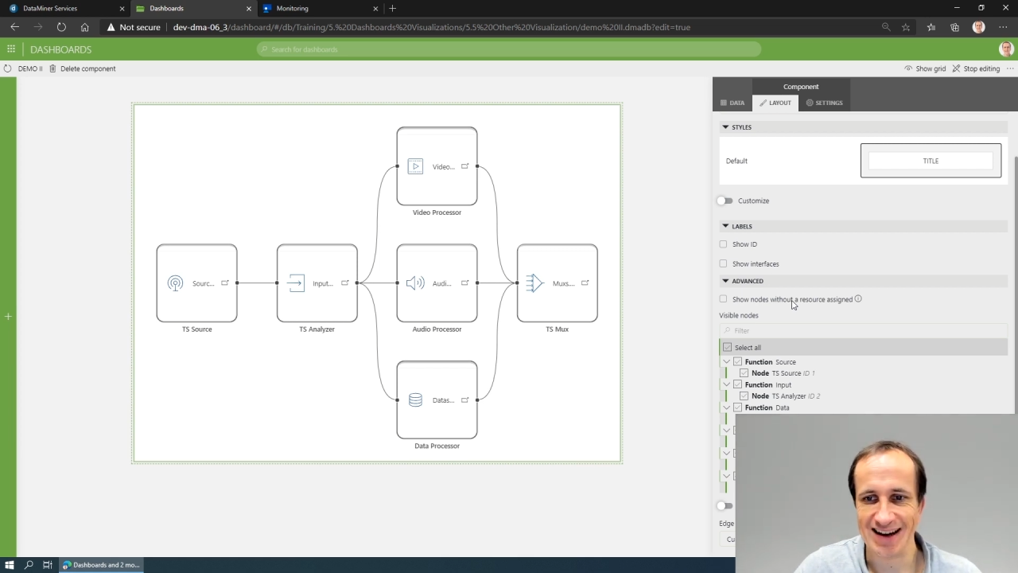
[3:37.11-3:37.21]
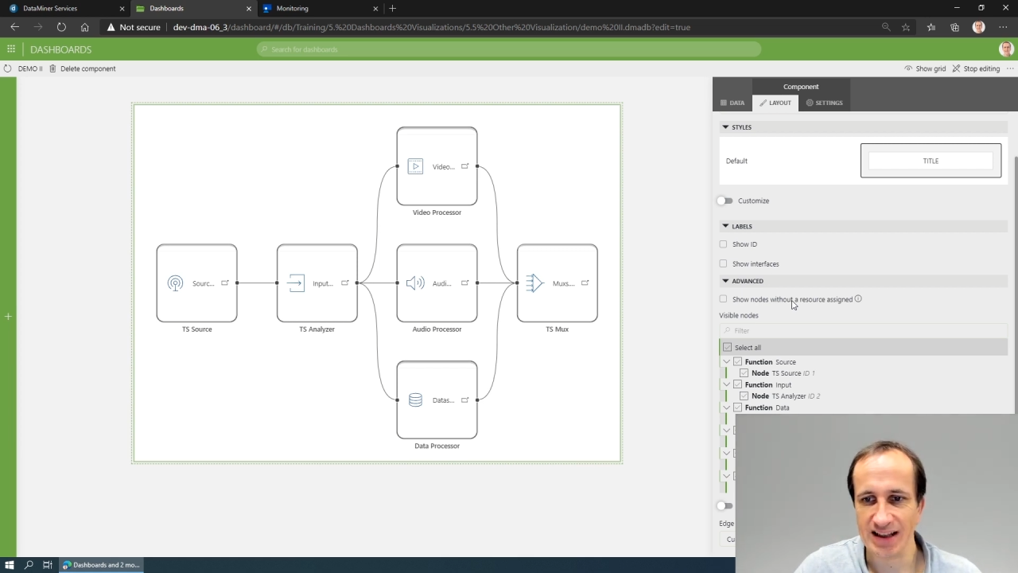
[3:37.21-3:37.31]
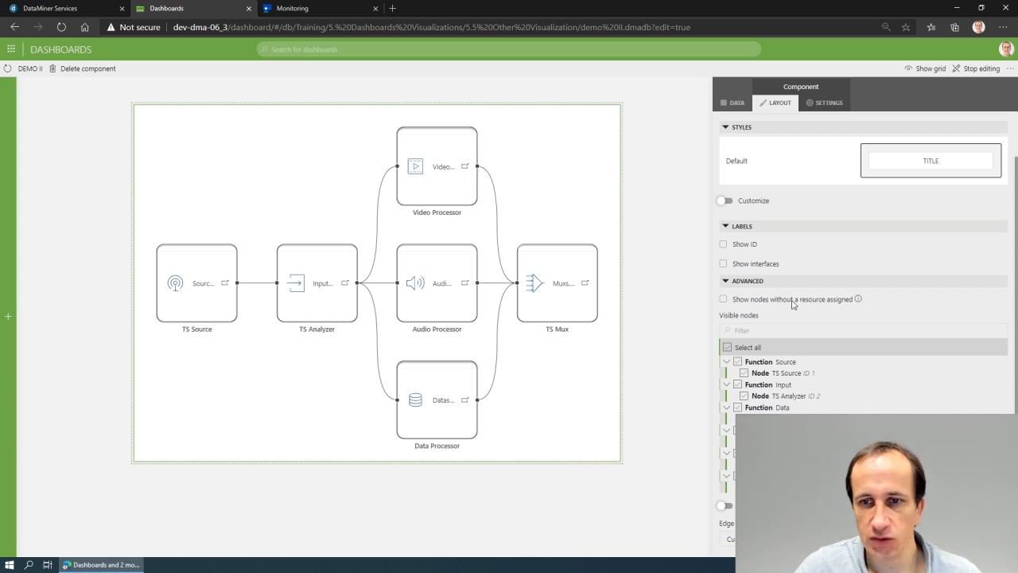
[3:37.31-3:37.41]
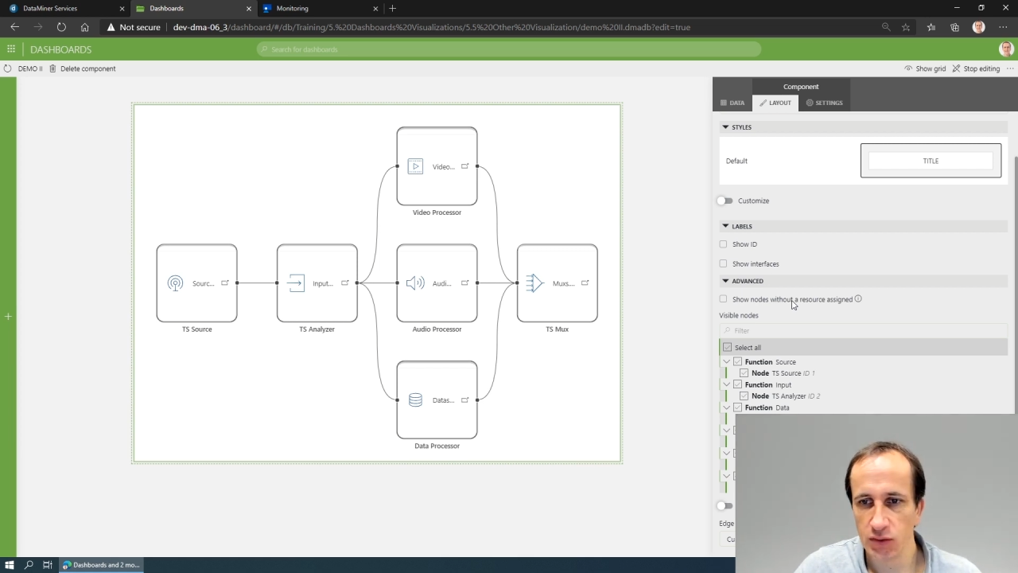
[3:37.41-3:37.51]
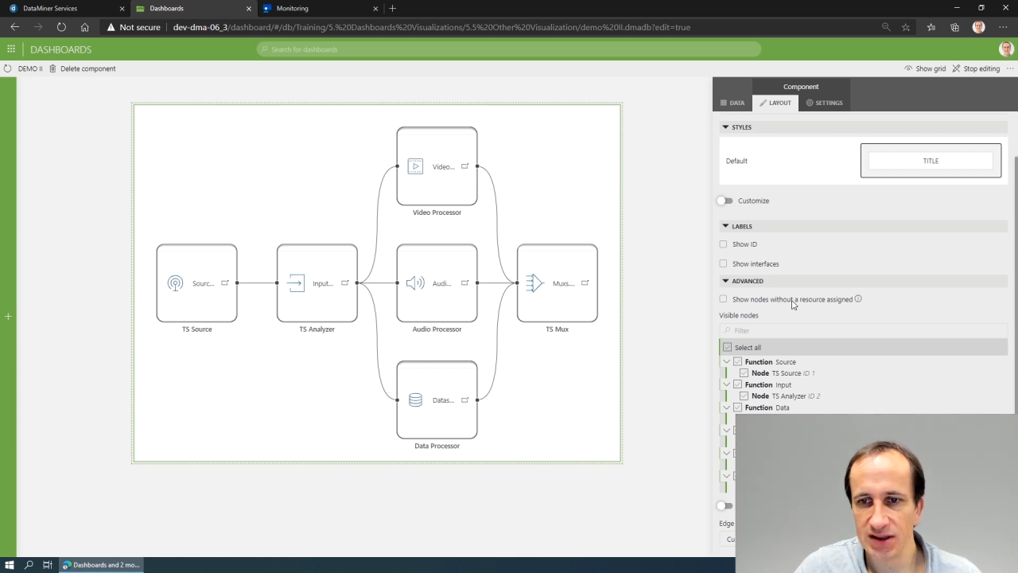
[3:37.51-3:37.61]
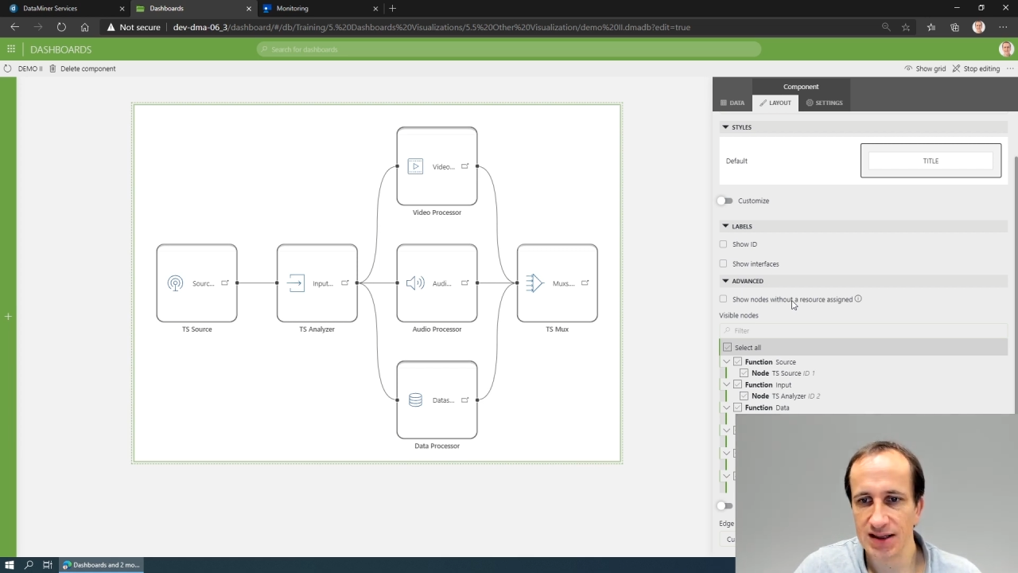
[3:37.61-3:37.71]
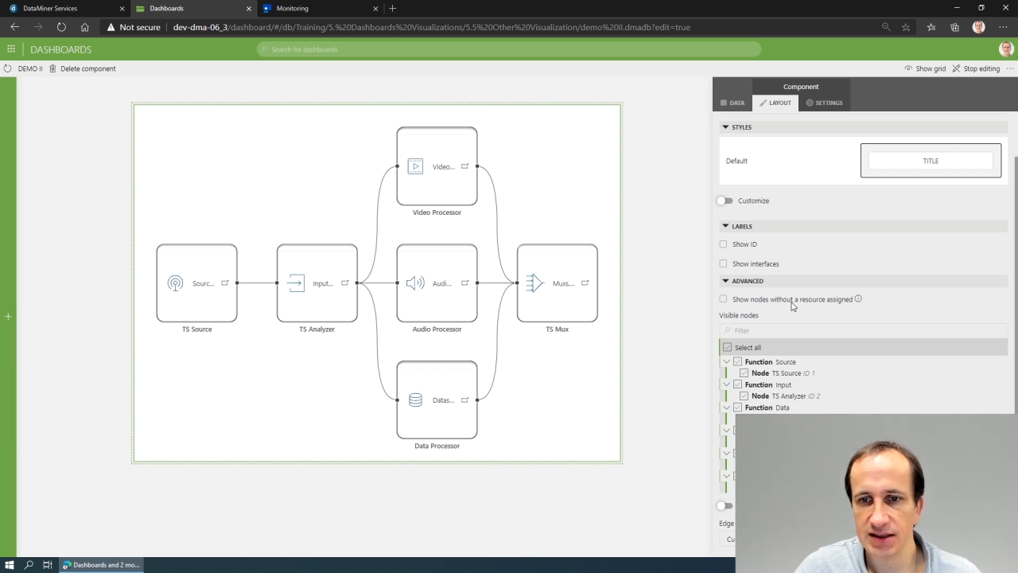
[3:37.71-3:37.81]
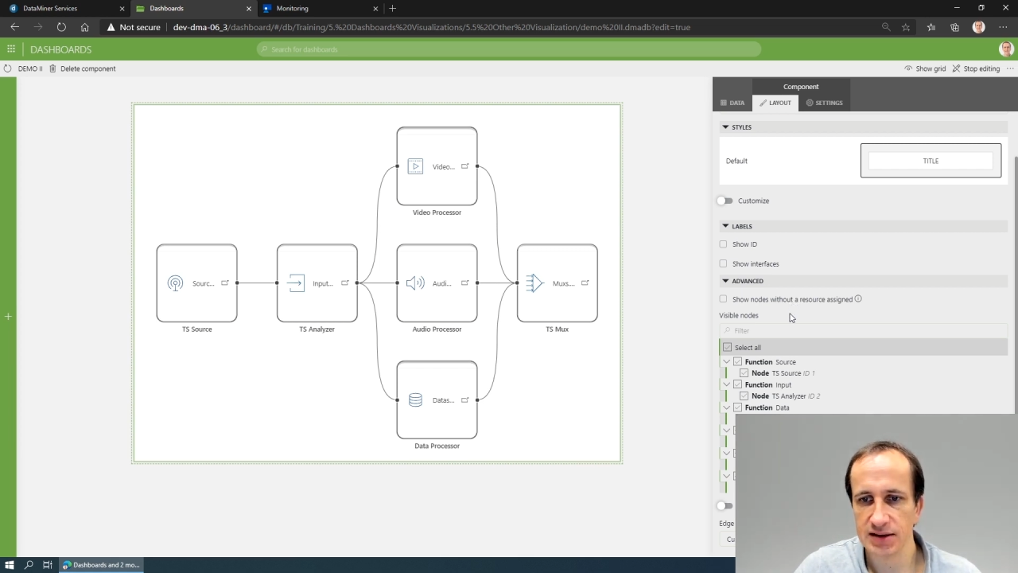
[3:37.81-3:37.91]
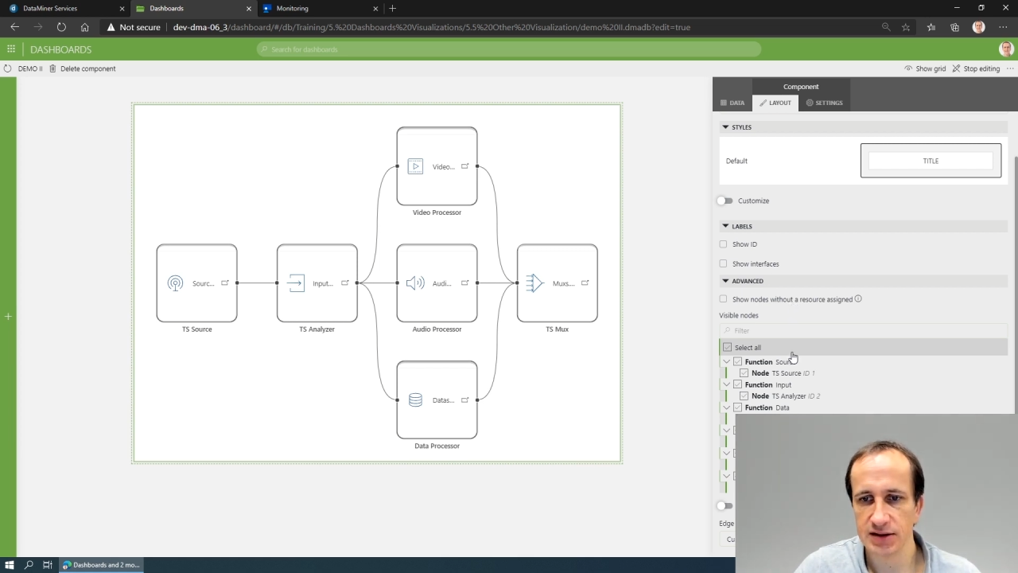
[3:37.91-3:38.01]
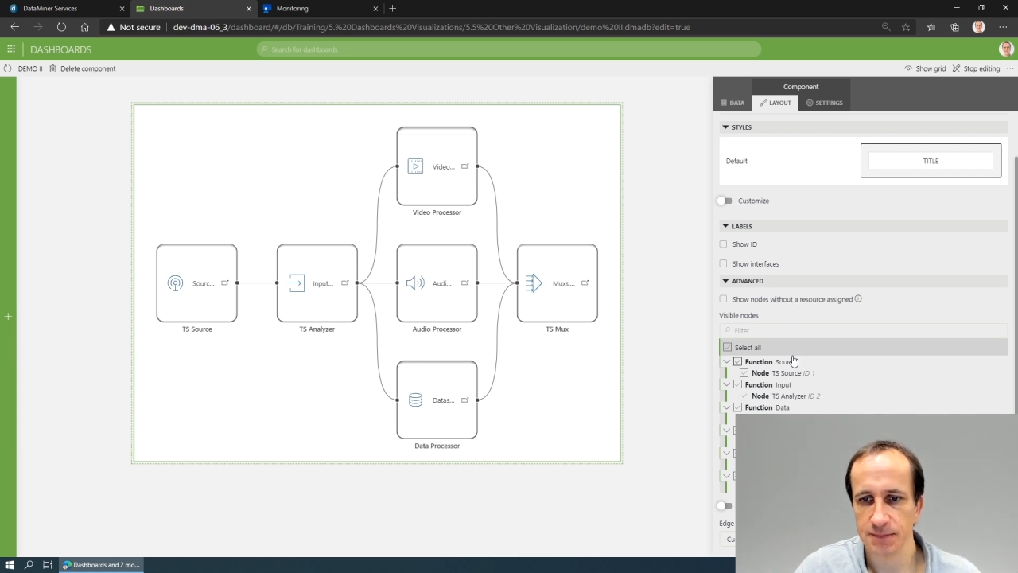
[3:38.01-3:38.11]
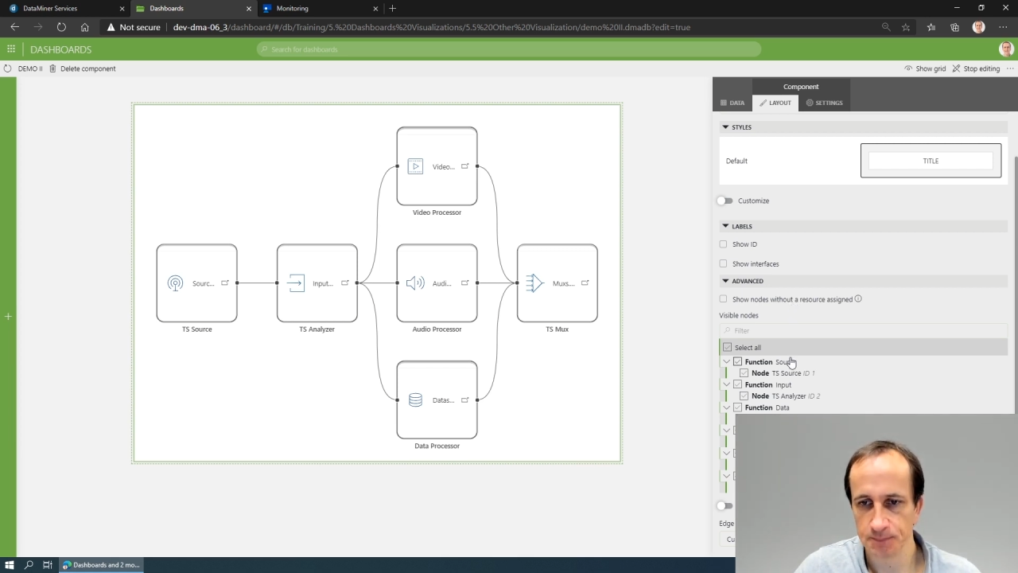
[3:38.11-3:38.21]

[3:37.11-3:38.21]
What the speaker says: linked to it yet.